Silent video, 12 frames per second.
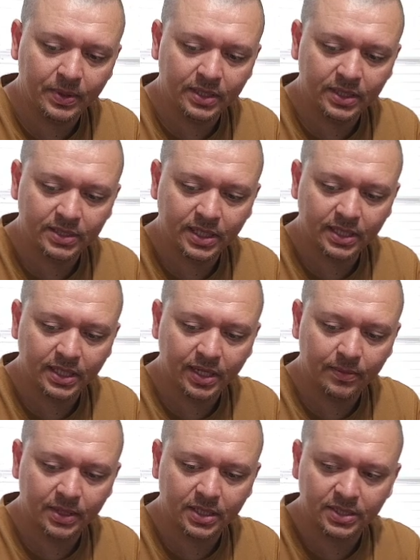and things like
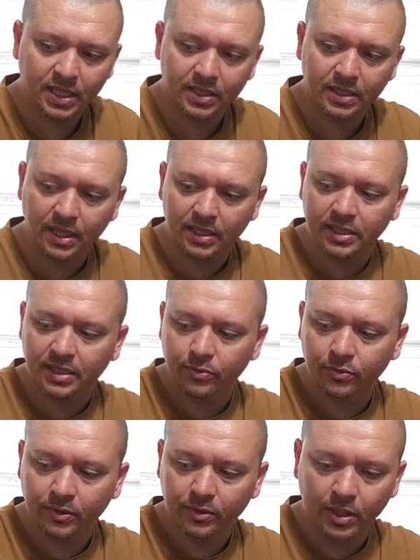that, because I
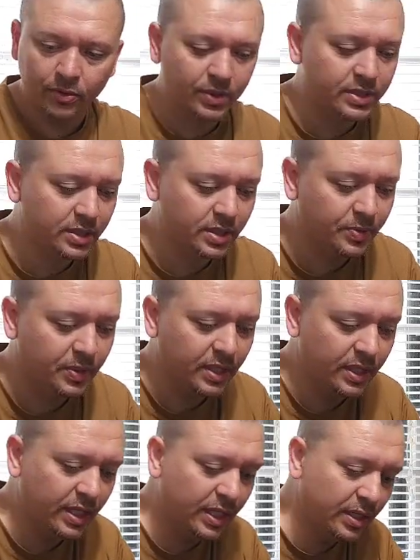did recently put
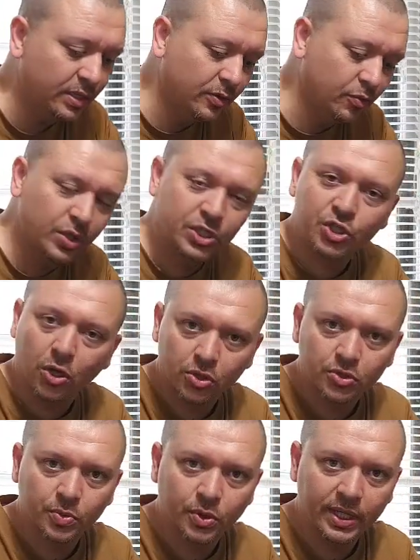in a
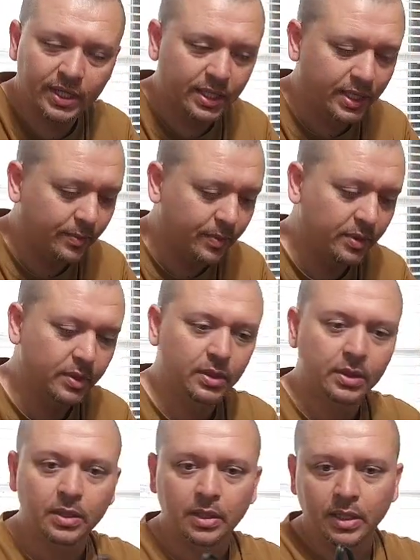rechargeable headlamp,
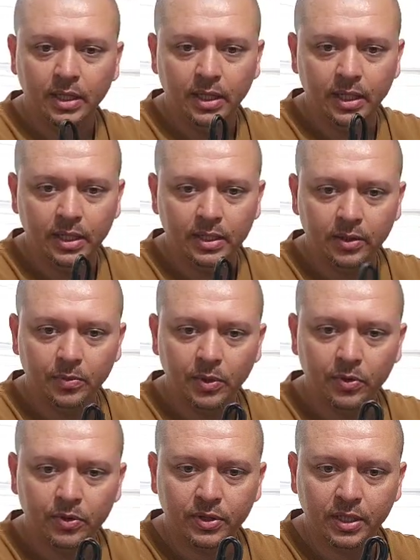and they're
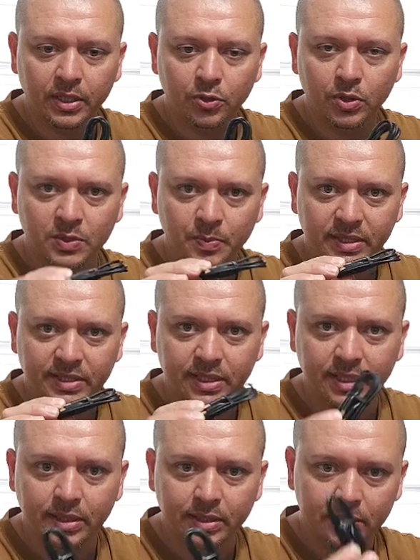both
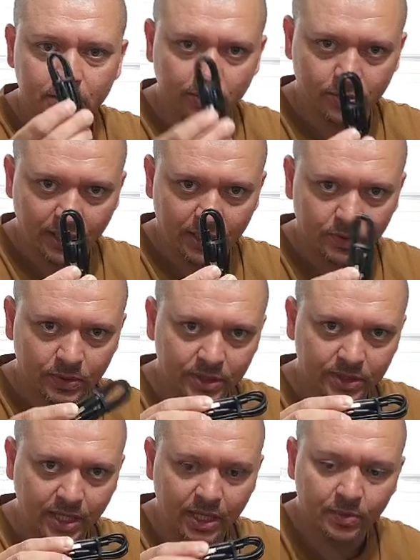USB-C, so that's what
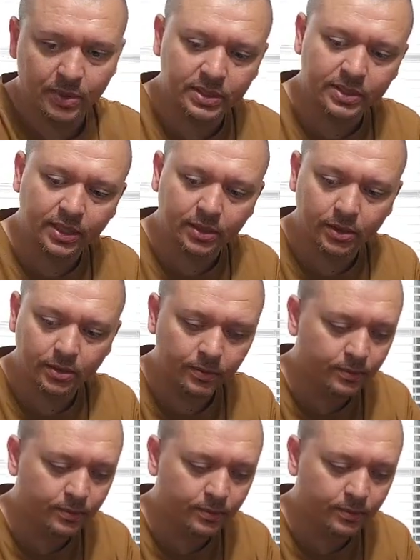this cable is here.